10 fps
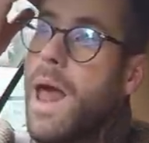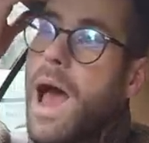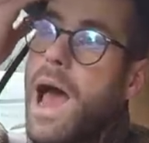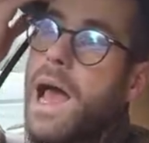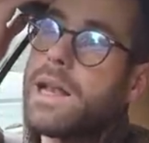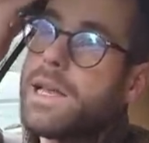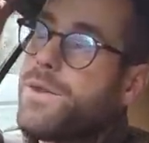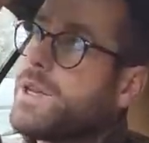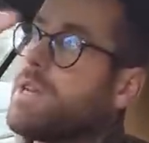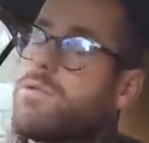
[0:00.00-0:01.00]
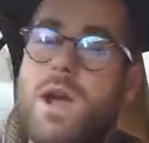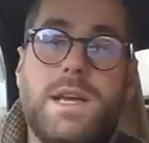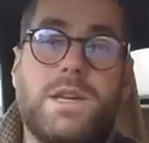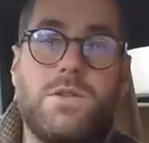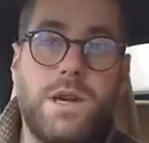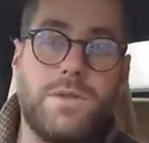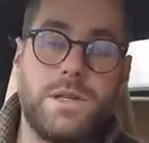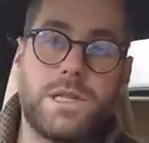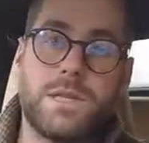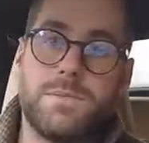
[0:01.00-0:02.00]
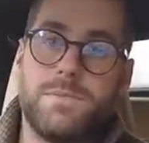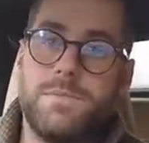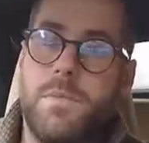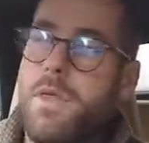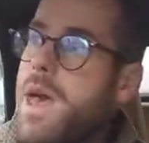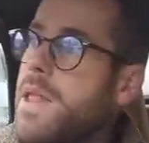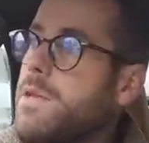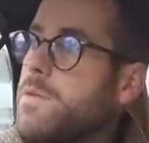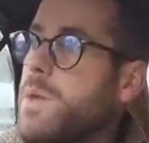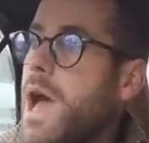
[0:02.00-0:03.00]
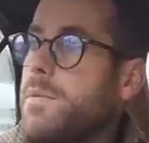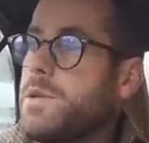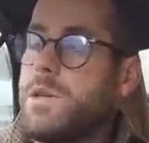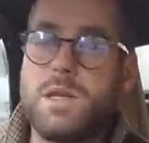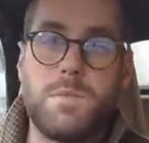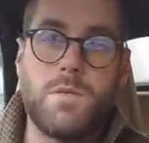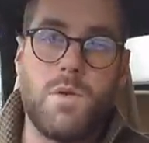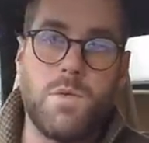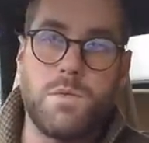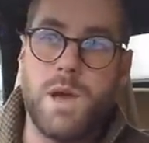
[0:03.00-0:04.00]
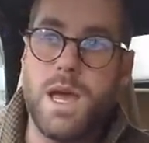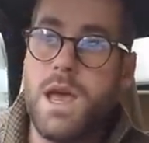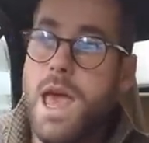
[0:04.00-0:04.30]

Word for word: and if I didn't raise a grievance, then there would be absolutely something wrong with me.